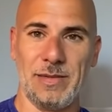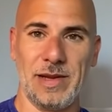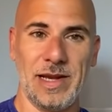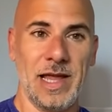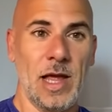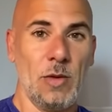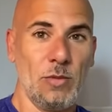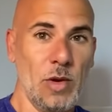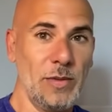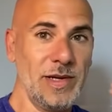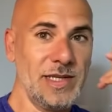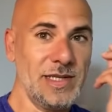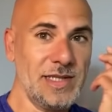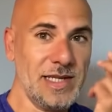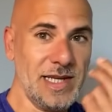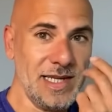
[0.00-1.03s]
and we will
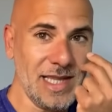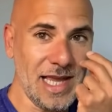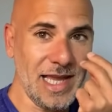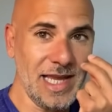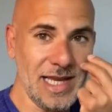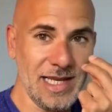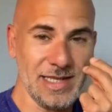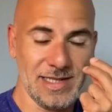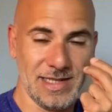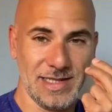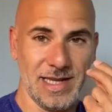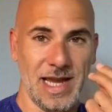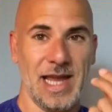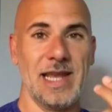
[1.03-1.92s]
see the hints,